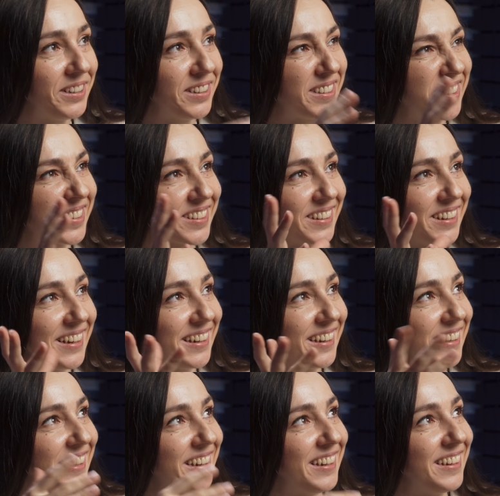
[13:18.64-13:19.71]

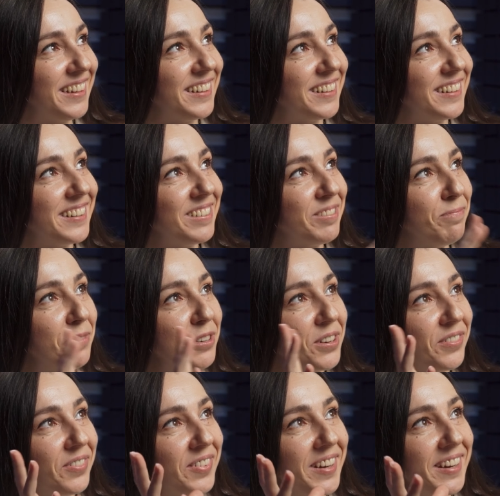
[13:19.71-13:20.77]
sluggy,
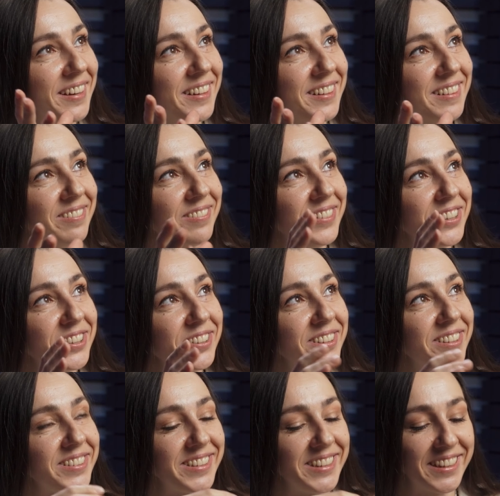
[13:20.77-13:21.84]
morphing
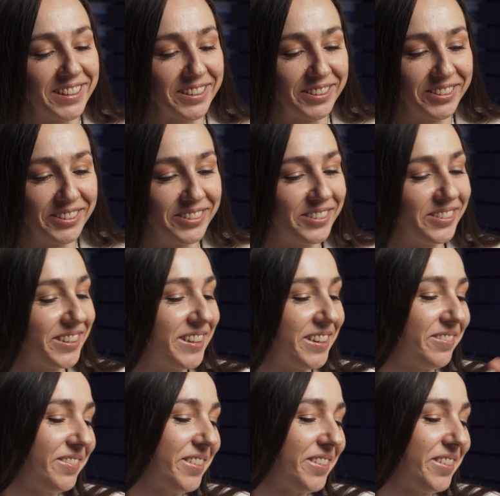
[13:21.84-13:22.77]
visuals that are on the